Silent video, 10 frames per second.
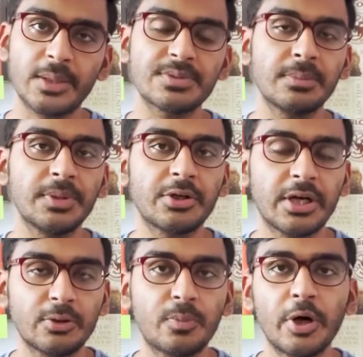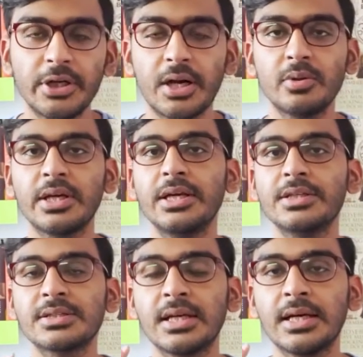I'm simply trying to point out
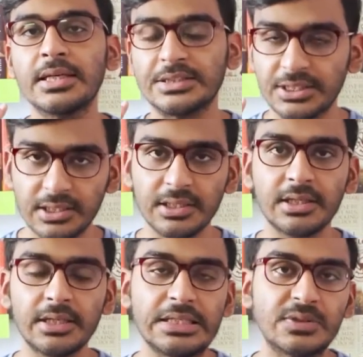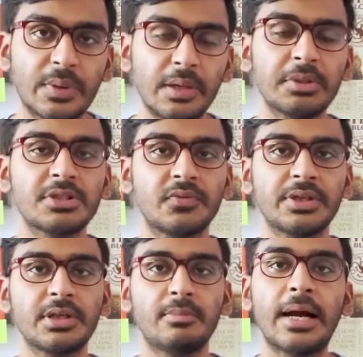is Sri Lanka is very much
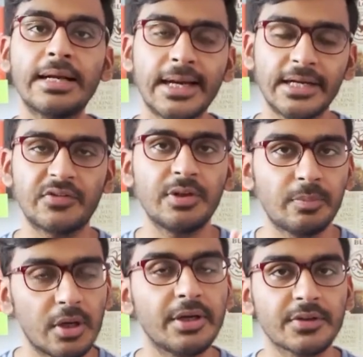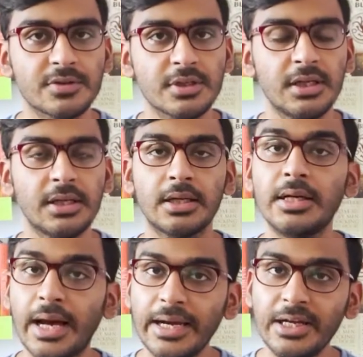affected by dynasty politics.
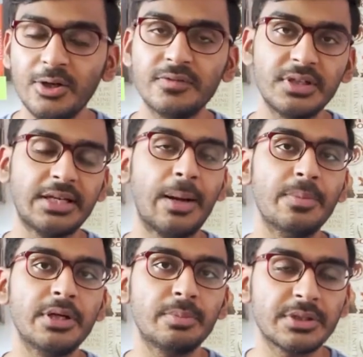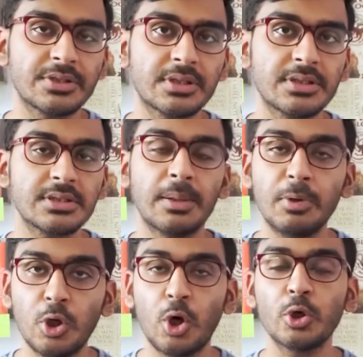9 of the cabinet ministers
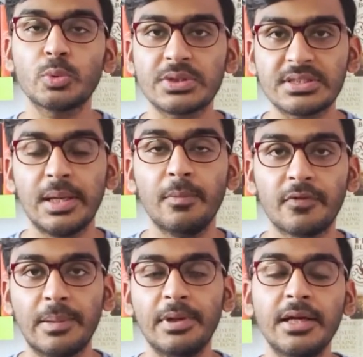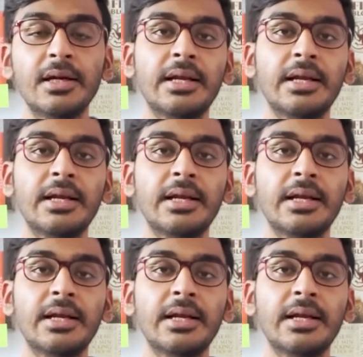belong to a same family,